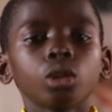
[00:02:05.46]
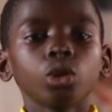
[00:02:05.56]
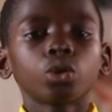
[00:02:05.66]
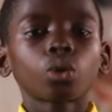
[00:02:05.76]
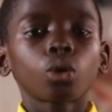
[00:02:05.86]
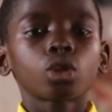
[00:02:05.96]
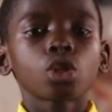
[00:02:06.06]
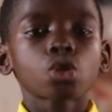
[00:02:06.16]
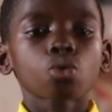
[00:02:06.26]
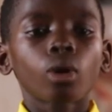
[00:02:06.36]
He
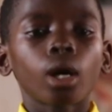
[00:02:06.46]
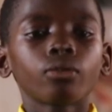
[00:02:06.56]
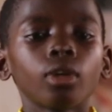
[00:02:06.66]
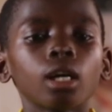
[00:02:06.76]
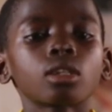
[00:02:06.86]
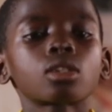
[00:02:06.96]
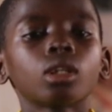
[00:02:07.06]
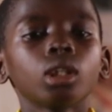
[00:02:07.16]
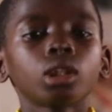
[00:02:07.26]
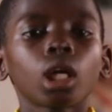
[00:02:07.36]
told his wife that
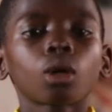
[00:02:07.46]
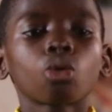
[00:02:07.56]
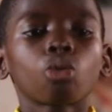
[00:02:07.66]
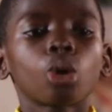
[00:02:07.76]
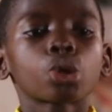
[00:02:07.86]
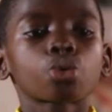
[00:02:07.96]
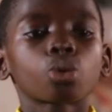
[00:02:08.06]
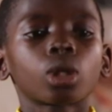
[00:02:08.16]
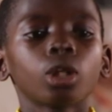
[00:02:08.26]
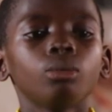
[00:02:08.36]
Shegun wants
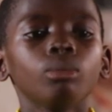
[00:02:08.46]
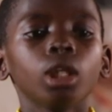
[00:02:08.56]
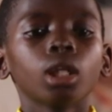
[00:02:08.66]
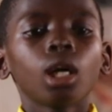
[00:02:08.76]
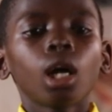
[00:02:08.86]
to kill me.